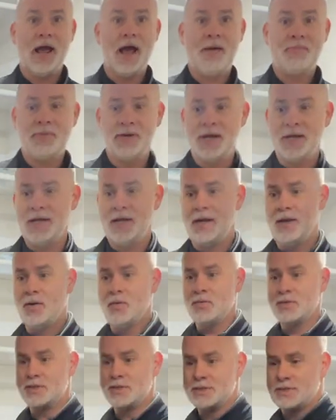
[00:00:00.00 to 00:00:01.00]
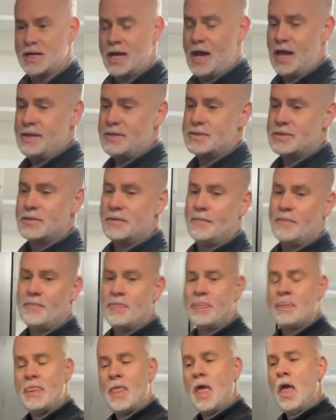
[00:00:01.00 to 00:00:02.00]
happen in here, which is nice.
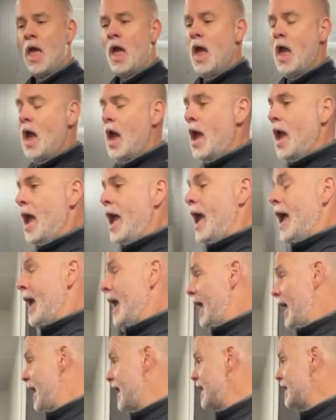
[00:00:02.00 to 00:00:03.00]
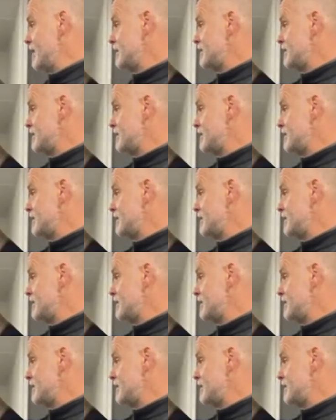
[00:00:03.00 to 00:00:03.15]
In